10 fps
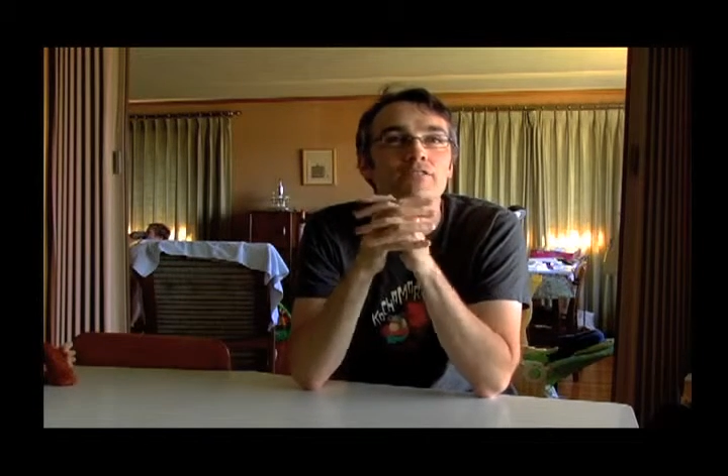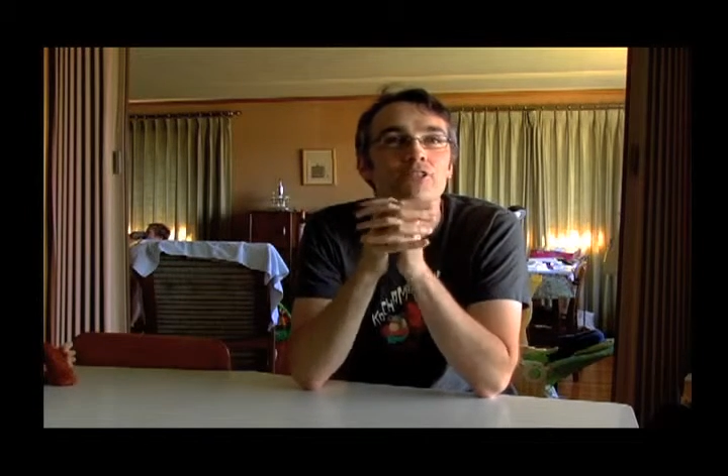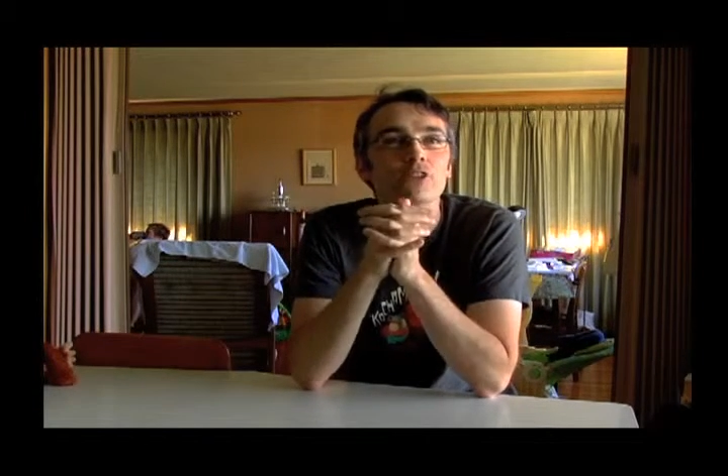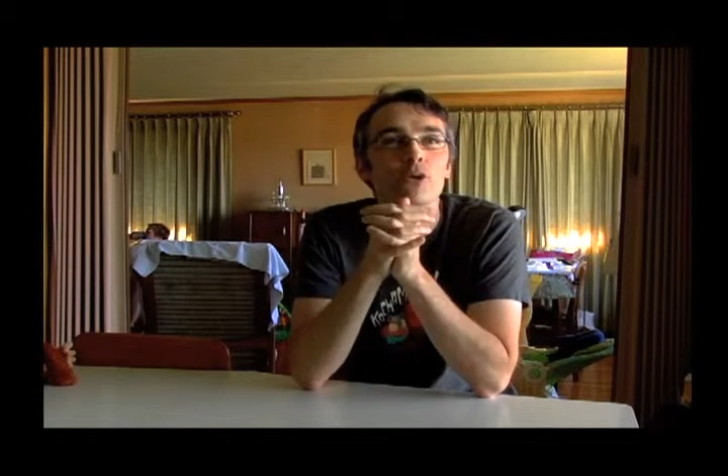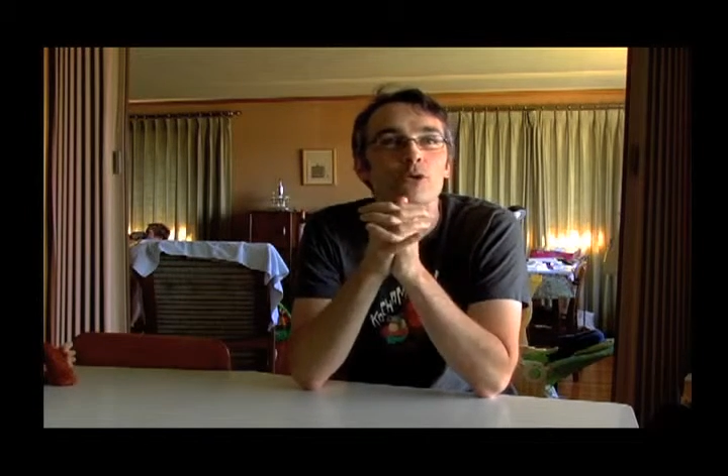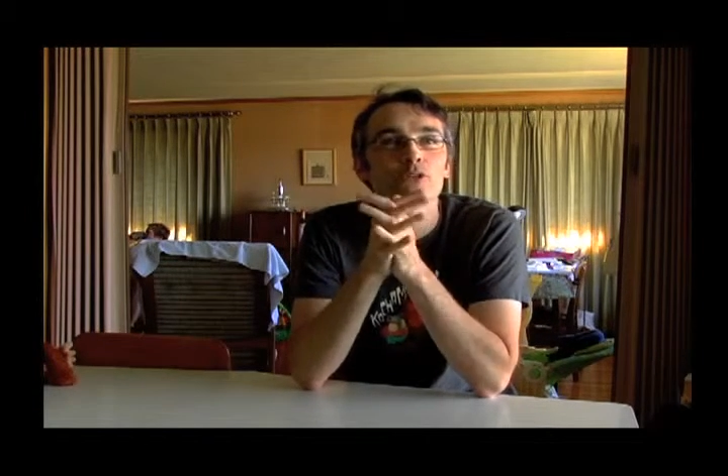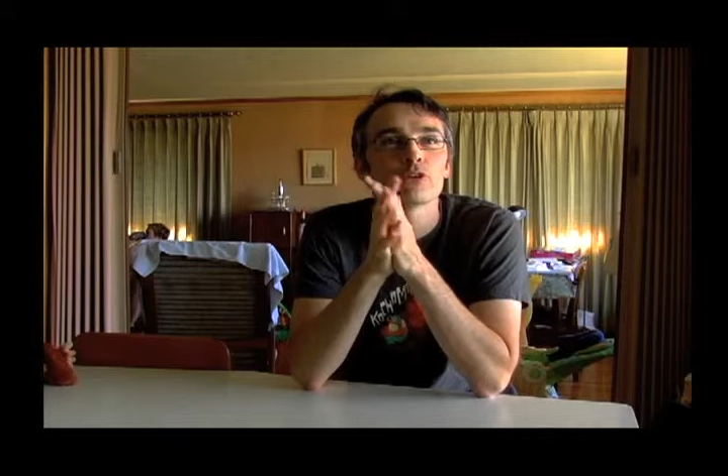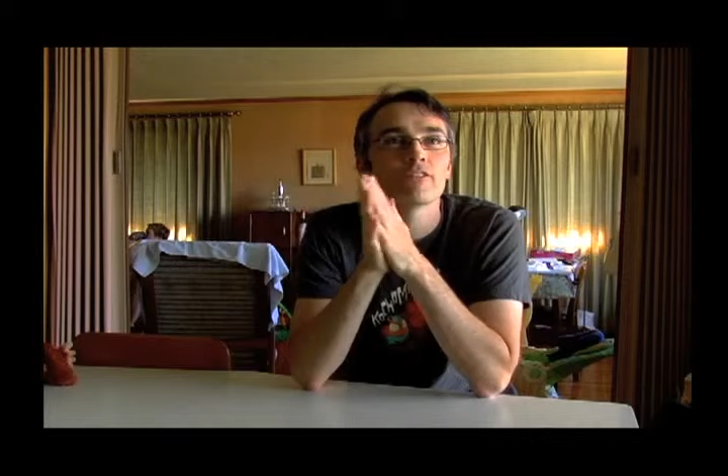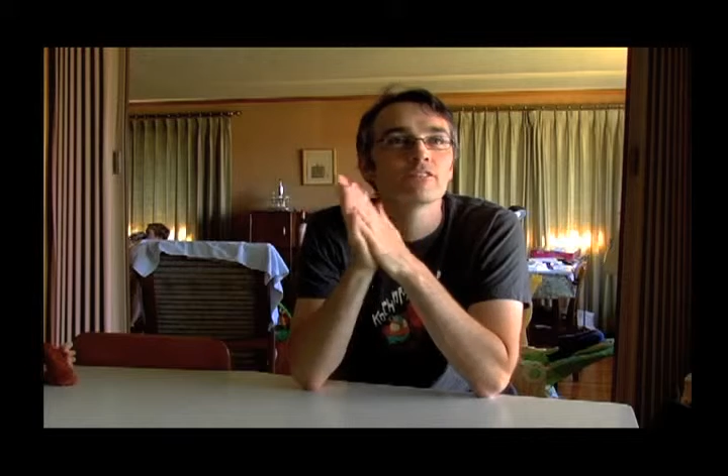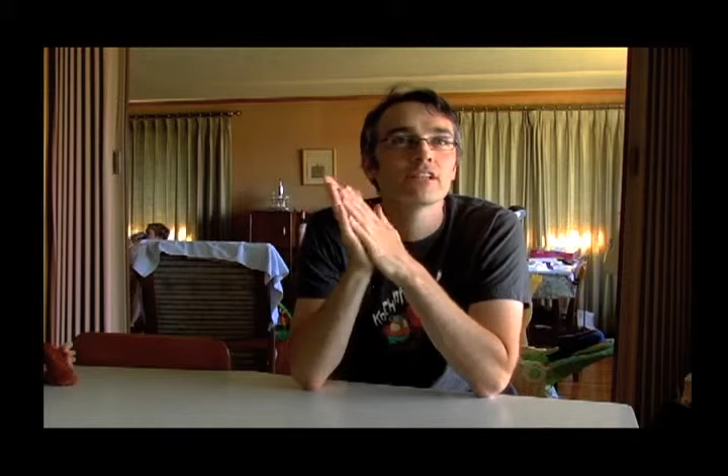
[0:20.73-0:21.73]
I've just always
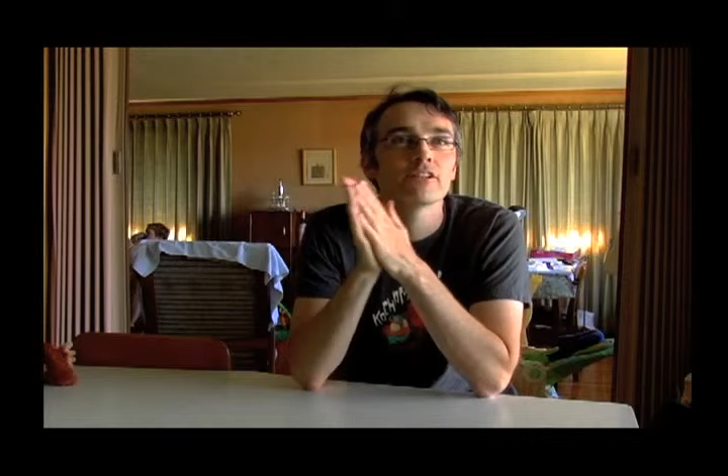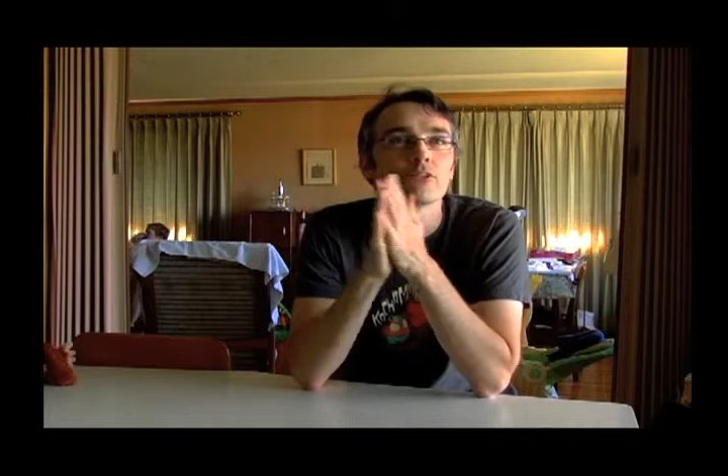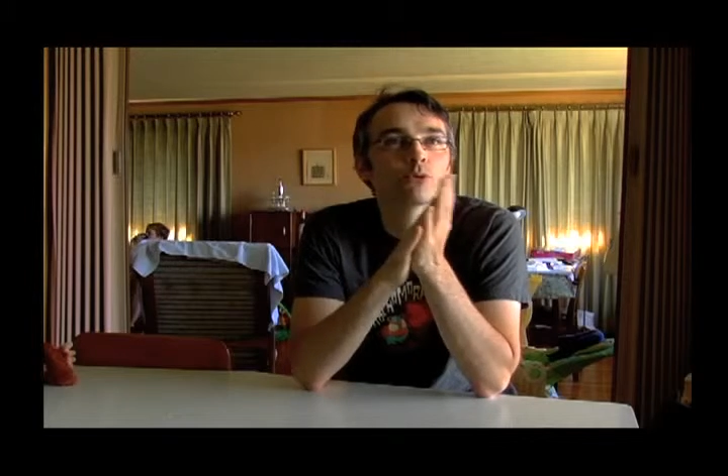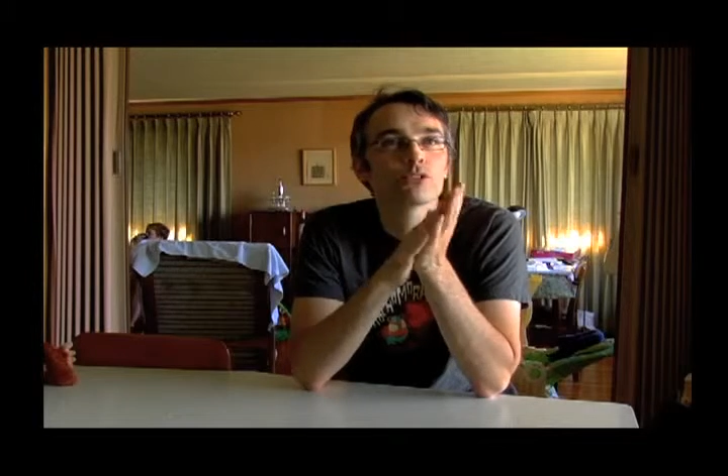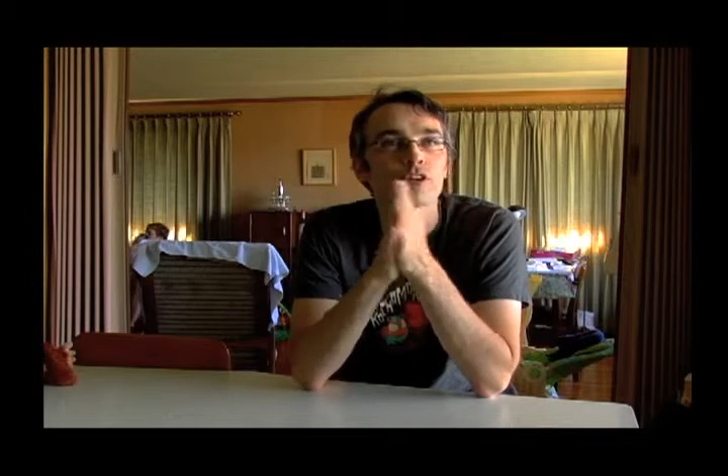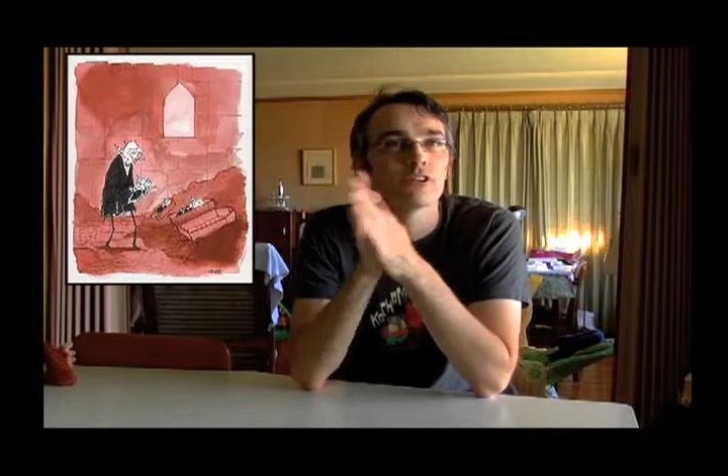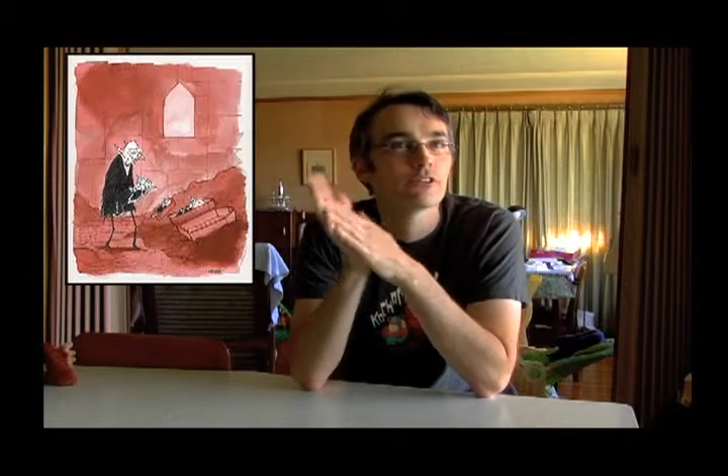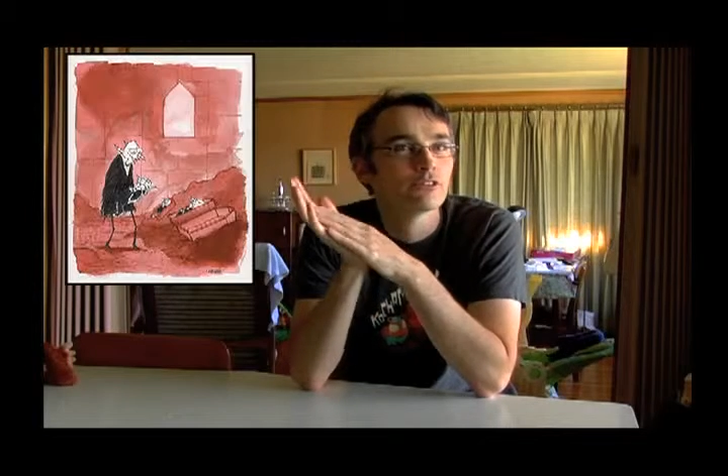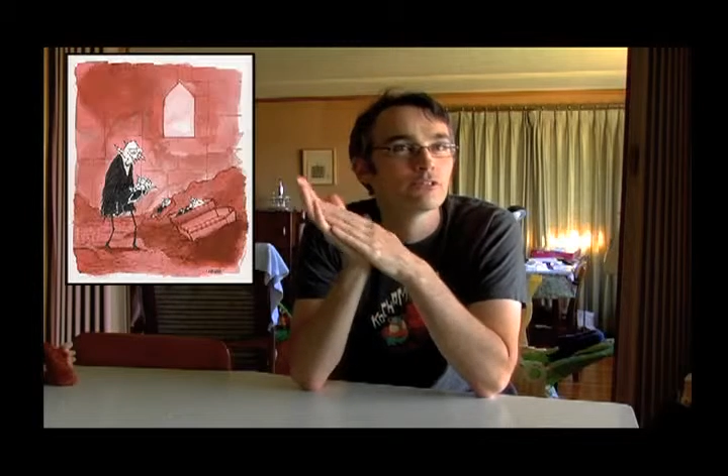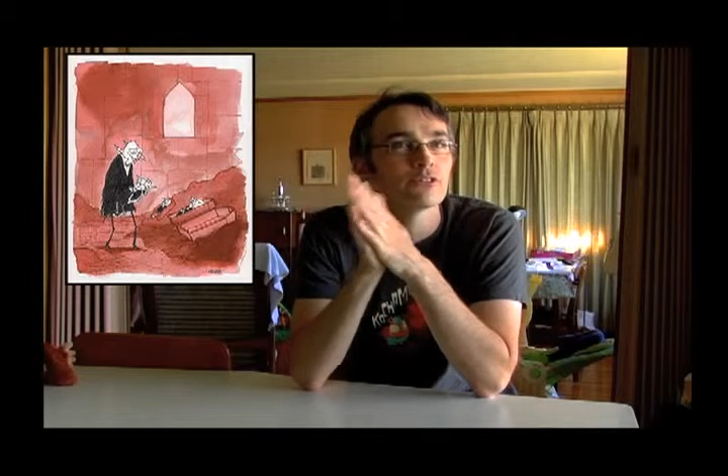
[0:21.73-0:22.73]
gravitated towards
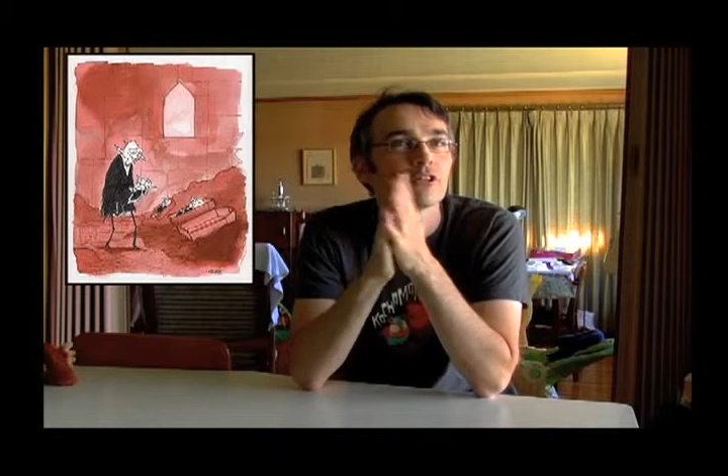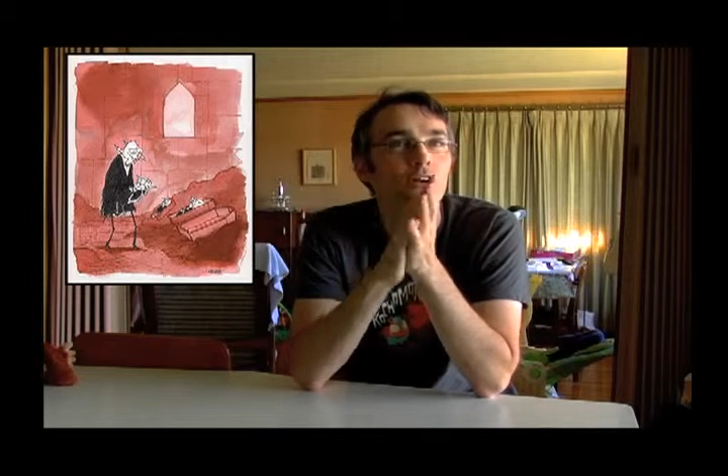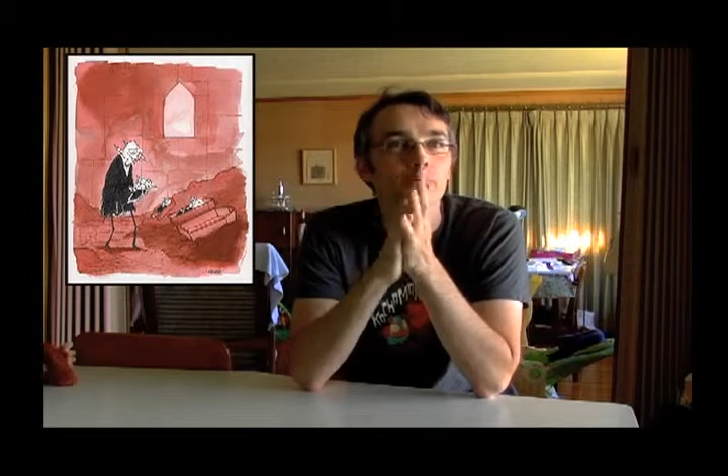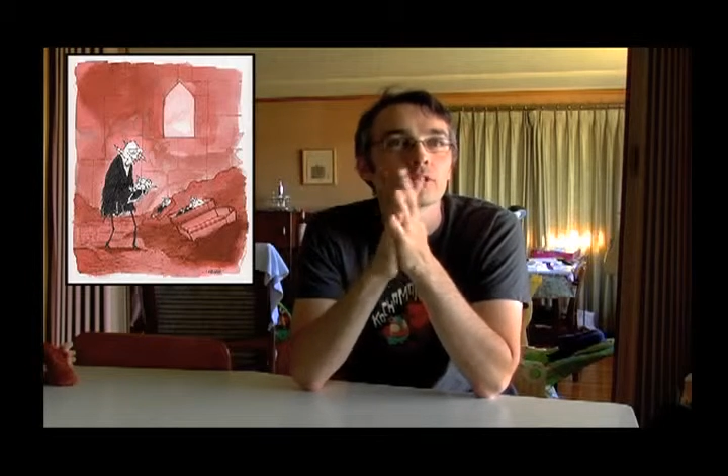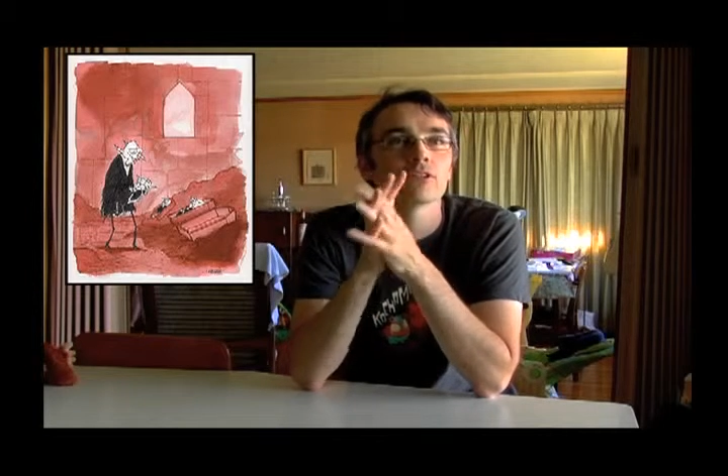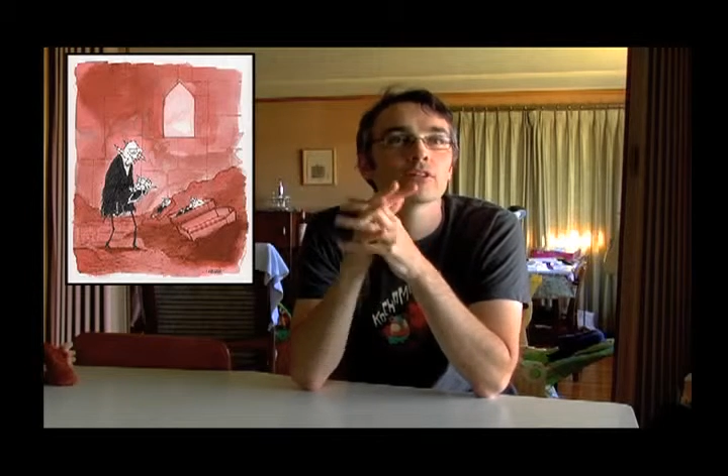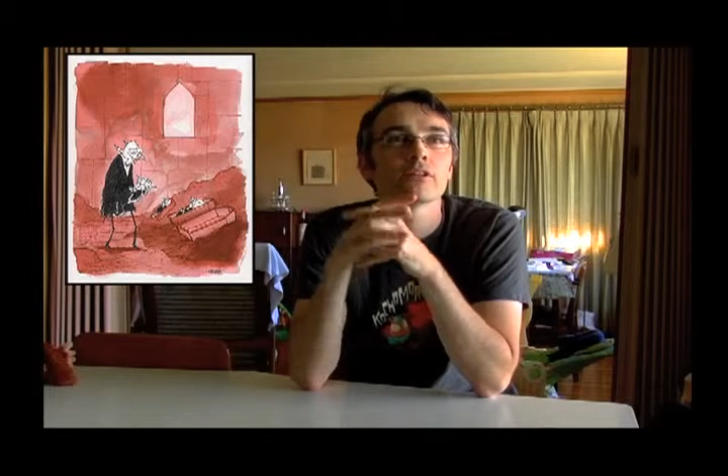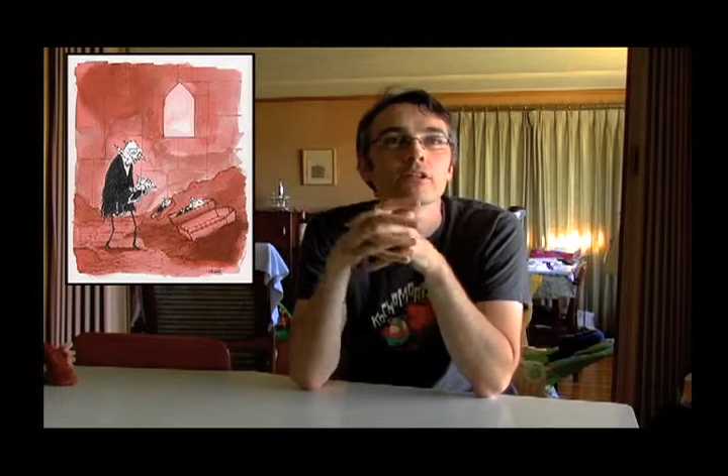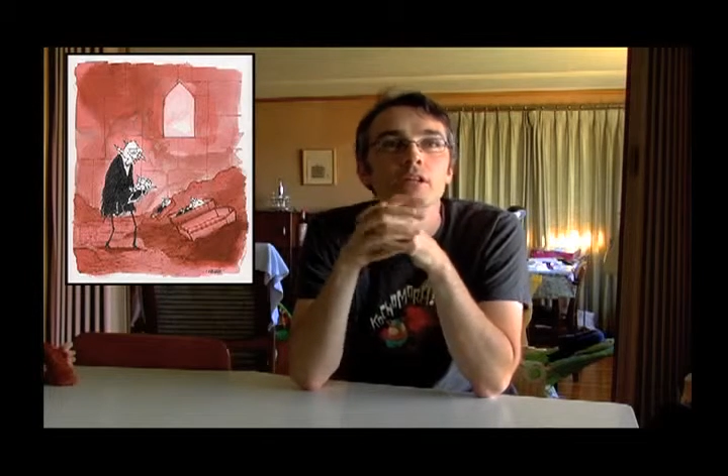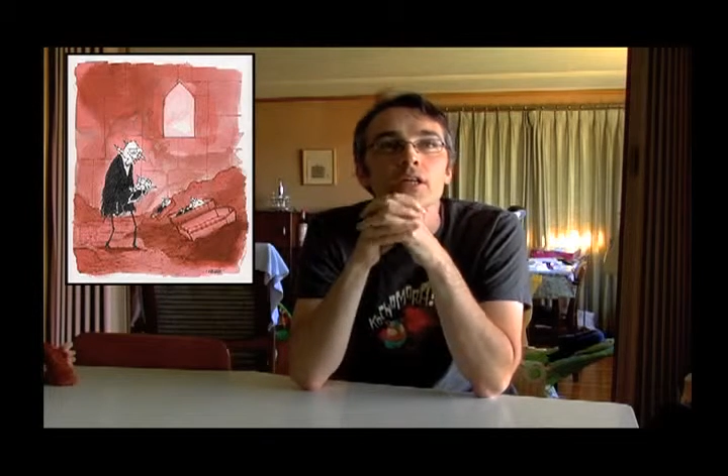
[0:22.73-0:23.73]
cartoons and comics.